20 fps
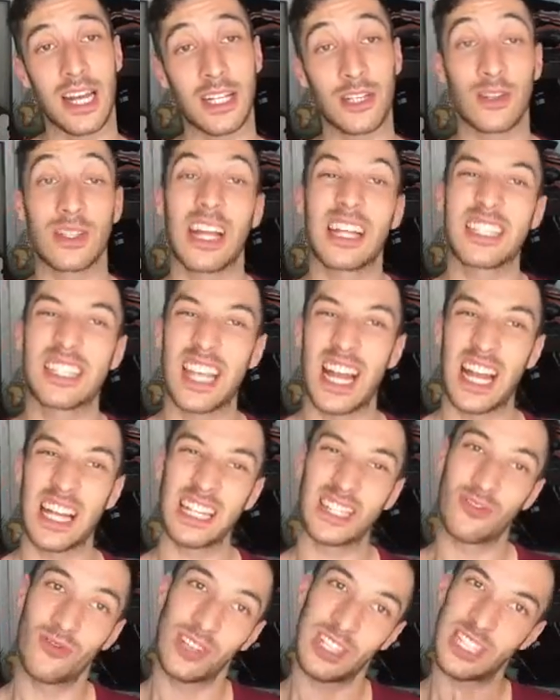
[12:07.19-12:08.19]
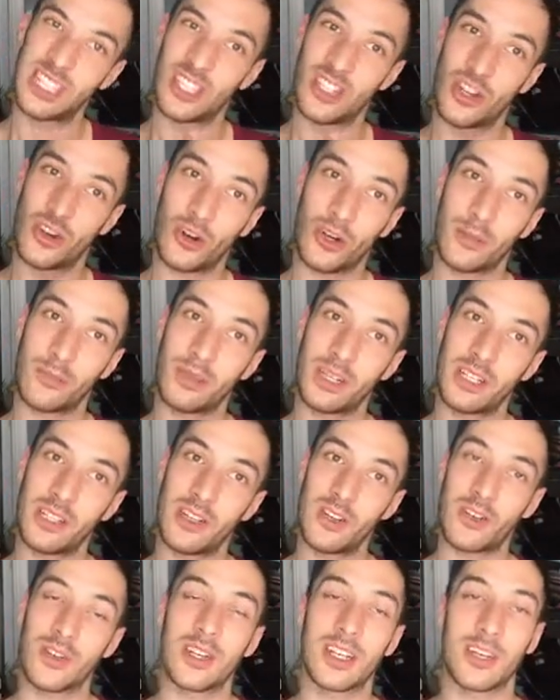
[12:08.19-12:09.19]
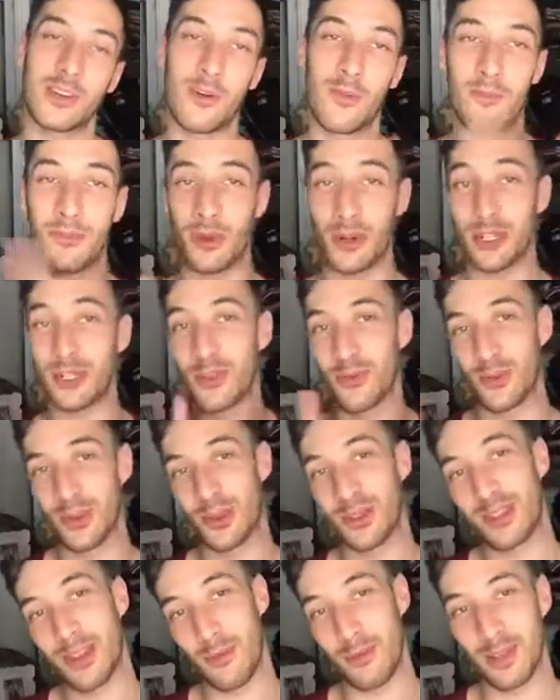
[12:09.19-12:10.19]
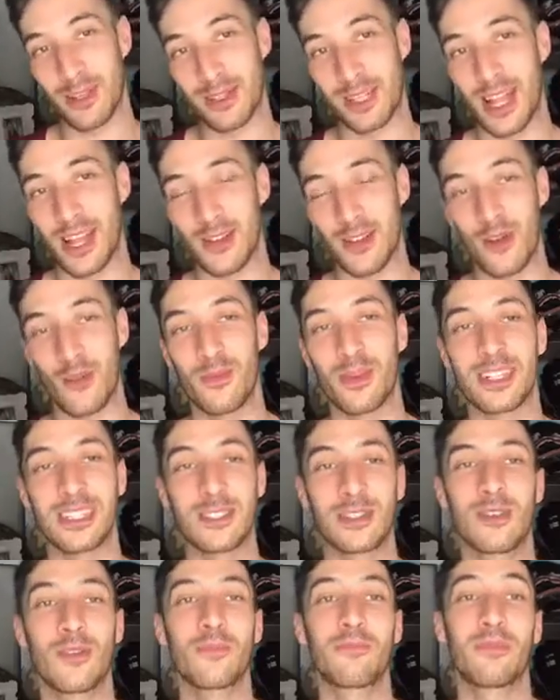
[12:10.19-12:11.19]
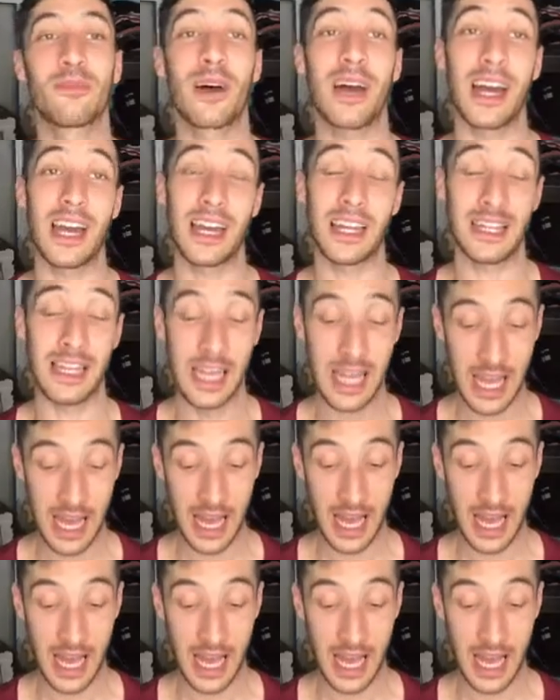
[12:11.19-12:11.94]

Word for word: I know that it's a really short video in comparison with the videos that I normally do, but